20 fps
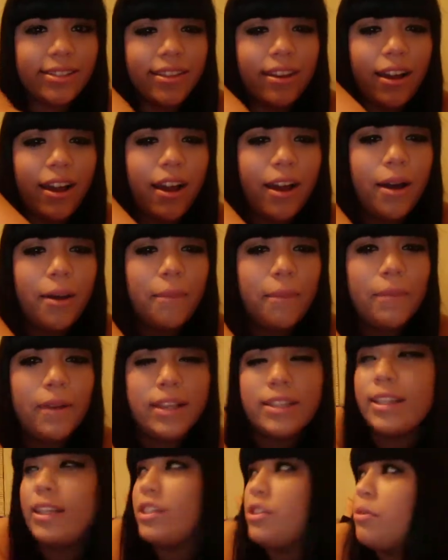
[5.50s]
Um,
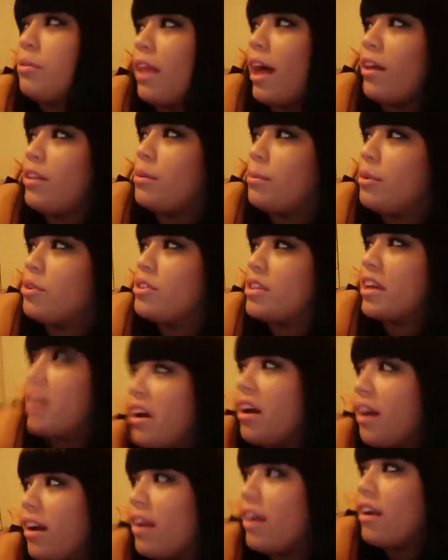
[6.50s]
is that too loud? The music,
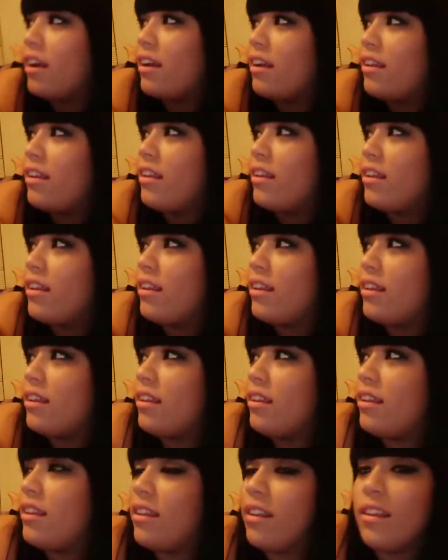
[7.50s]
huh? To make
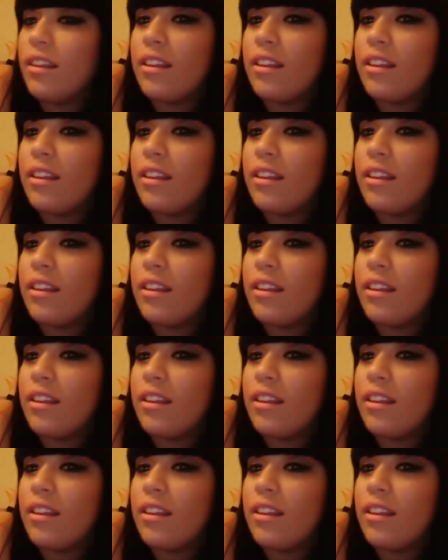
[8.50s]
it